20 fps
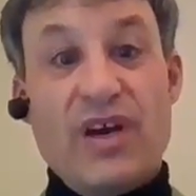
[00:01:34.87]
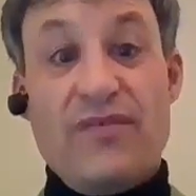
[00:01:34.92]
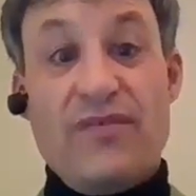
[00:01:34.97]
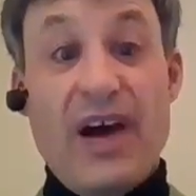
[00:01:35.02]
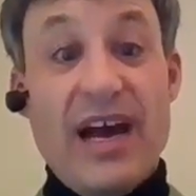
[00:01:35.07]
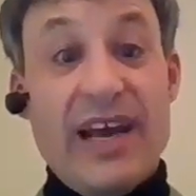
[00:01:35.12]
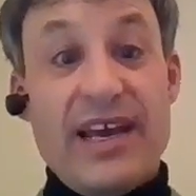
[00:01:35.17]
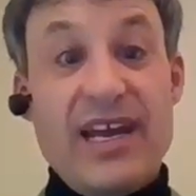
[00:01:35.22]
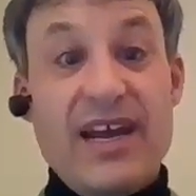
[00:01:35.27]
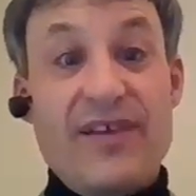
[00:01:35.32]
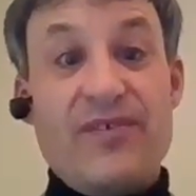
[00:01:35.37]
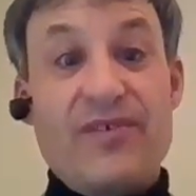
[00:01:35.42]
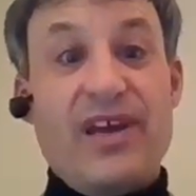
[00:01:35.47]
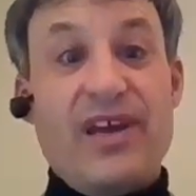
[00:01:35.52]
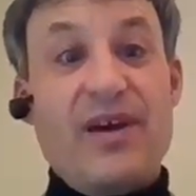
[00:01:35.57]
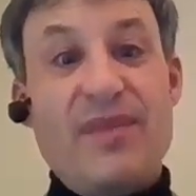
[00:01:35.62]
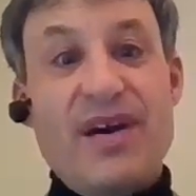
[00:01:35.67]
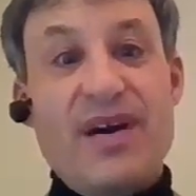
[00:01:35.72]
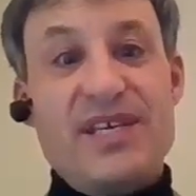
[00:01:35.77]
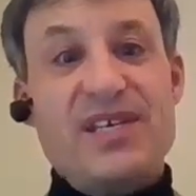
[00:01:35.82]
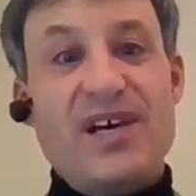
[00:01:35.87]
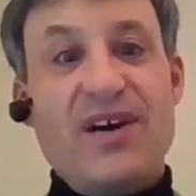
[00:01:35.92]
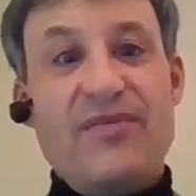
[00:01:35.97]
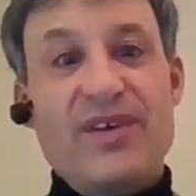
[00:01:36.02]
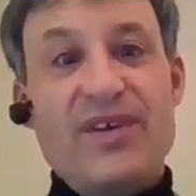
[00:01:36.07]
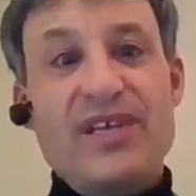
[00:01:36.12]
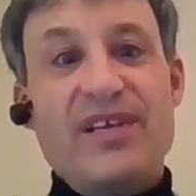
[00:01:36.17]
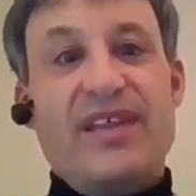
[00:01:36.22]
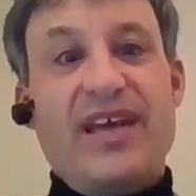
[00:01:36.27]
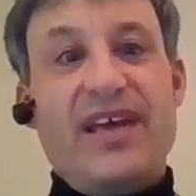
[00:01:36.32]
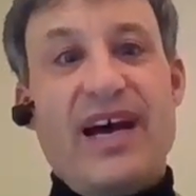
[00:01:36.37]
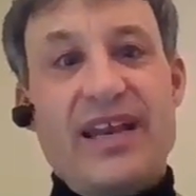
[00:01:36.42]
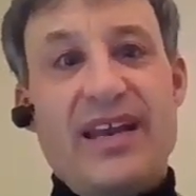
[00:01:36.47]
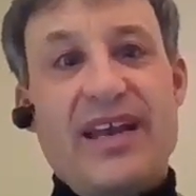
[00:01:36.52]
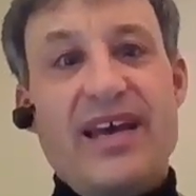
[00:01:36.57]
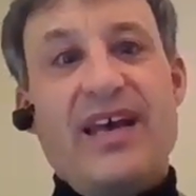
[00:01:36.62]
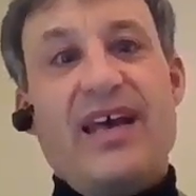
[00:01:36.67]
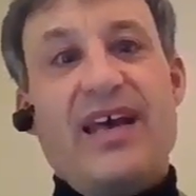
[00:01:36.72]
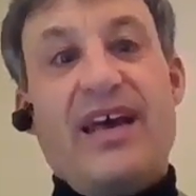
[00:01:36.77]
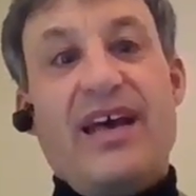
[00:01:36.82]
if I could ever get myself into that,
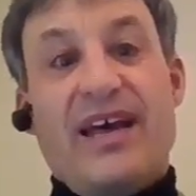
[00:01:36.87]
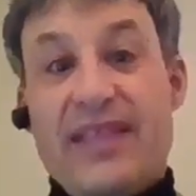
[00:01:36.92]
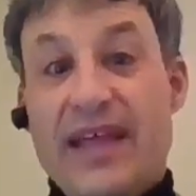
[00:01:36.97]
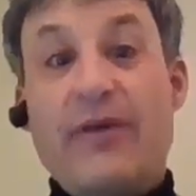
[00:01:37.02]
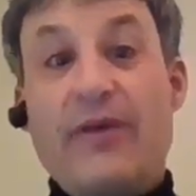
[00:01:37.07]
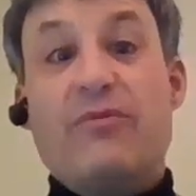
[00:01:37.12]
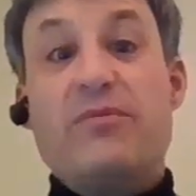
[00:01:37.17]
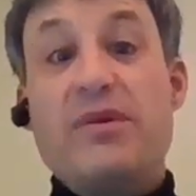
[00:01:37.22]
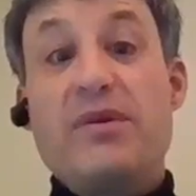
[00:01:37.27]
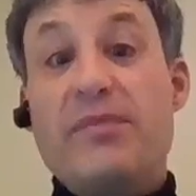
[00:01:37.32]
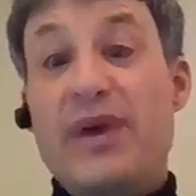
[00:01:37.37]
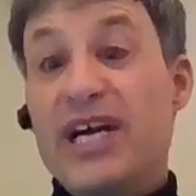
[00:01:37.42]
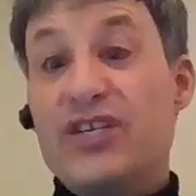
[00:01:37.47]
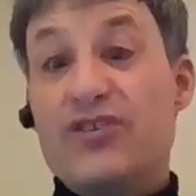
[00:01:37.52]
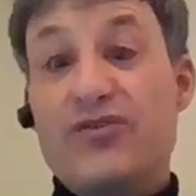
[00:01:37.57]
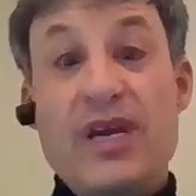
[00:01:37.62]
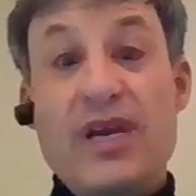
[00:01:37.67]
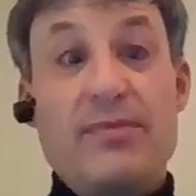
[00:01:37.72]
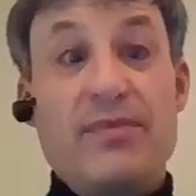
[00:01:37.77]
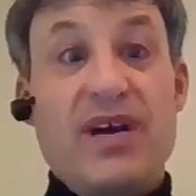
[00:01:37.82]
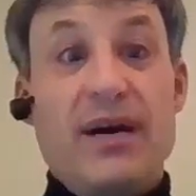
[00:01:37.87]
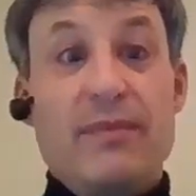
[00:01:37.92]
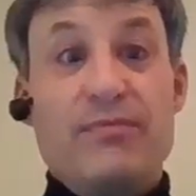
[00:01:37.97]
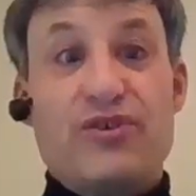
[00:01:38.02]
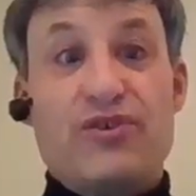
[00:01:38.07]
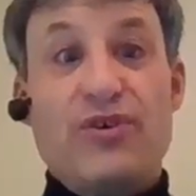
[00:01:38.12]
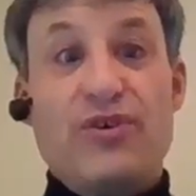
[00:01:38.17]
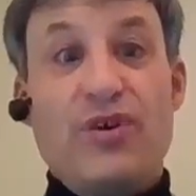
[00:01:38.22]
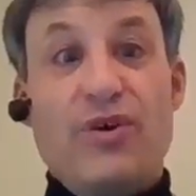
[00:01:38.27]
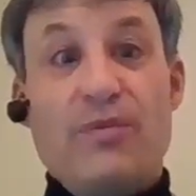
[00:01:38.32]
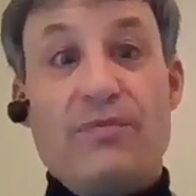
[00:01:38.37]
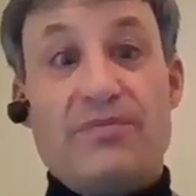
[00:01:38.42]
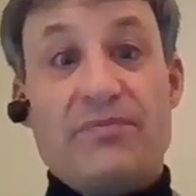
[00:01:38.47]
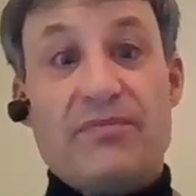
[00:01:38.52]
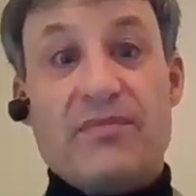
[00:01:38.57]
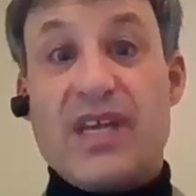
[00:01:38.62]
that would be my dream come true.